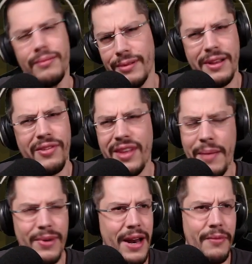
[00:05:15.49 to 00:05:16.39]
it doesn't
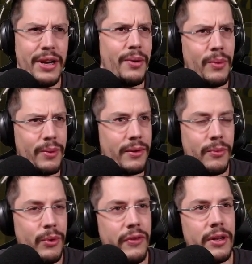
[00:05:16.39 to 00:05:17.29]
happen that every
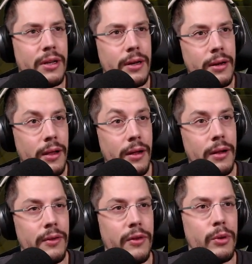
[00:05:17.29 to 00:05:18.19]
wizard
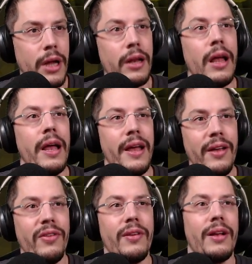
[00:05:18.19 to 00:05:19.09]
is doing that,
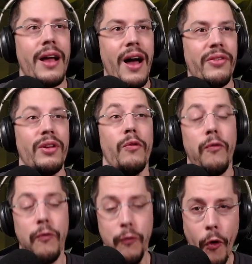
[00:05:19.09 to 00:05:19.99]
is casting
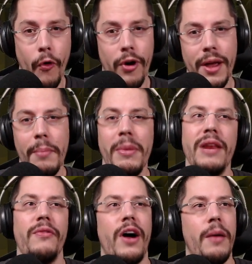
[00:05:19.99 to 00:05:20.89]
4 mini
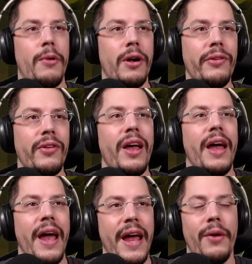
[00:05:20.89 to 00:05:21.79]
fireballs
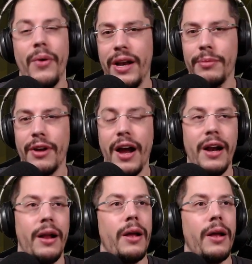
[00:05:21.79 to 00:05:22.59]
at a random tile.